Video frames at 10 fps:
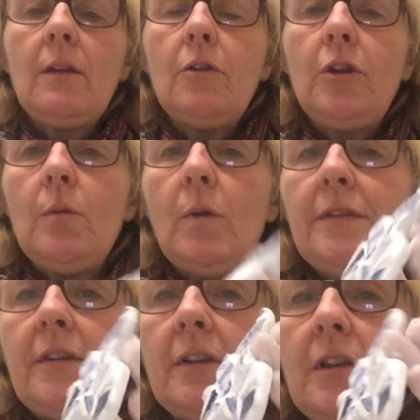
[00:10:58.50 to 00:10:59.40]
the
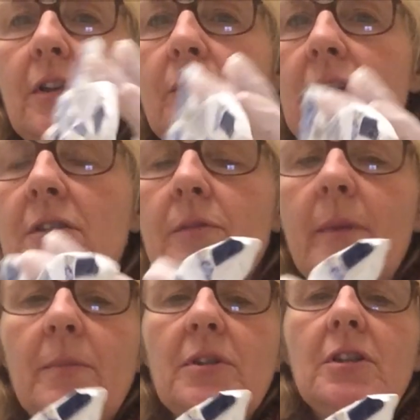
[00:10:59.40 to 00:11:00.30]
one thing that you need to
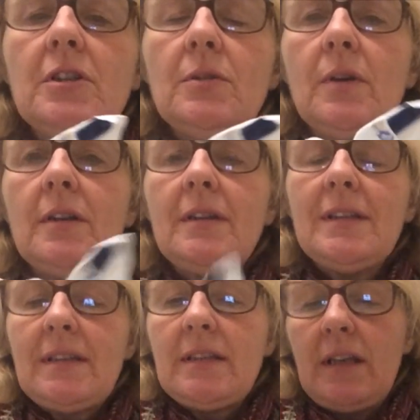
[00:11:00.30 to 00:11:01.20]
remember to do at
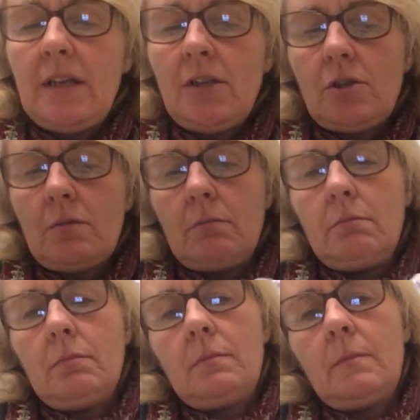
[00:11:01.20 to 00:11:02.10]
this stage
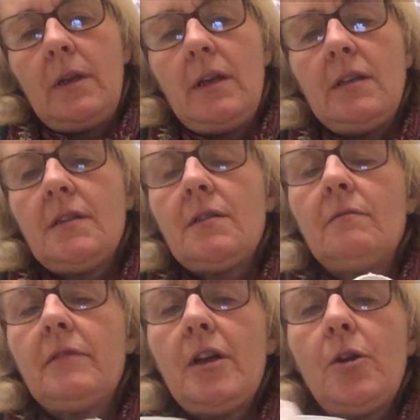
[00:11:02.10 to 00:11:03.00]
is
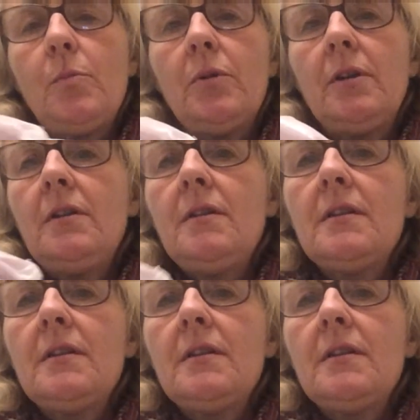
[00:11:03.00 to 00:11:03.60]
reopen